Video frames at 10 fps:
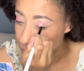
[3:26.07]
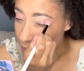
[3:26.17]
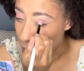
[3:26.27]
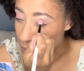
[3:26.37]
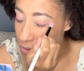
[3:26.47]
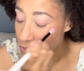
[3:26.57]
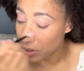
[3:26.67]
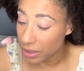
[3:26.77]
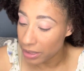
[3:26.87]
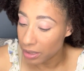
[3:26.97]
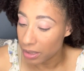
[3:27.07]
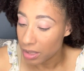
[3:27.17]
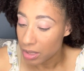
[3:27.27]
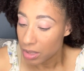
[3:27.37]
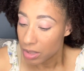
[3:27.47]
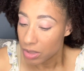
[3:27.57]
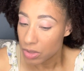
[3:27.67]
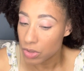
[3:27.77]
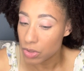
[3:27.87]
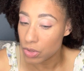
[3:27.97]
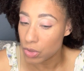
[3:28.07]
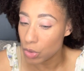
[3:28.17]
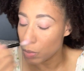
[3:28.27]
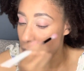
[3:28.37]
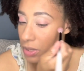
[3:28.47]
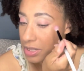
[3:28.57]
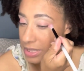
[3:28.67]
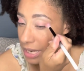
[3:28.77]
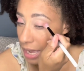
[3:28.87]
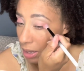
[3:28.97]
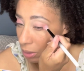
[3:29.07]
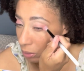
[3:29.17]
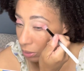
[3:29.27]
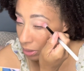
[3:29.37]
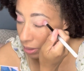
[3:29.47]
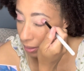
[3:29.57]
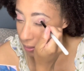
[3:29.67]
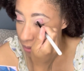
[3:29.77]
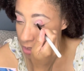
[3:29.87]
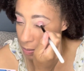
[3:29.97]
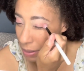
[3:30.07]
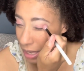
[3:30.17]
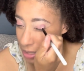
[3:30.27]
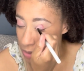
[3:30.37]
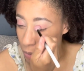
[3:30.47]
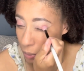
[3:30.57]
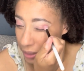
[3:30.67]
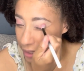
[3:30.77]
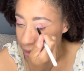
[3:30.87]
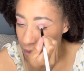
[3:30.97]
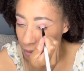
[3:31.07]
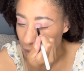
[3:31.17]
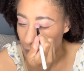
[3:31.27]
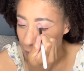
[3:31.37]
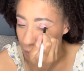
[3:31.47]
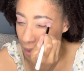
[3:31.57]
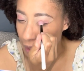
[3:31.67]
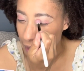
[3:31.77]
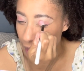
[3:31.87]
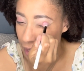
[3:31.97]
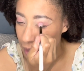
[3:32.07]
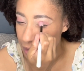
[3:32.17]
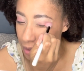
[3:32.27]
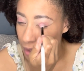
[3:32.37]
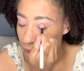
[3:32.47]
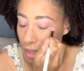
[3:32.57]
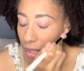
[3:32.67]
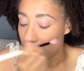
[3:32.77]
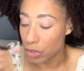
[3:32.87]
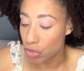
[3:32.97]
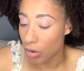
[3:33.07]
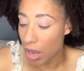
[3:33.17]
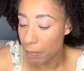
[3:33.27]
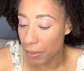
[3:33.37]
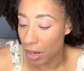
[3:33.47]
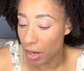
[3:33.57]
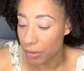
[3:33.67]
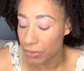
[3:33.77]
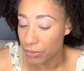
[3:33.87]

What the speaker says: I was feeling super down this past week. I had a drop off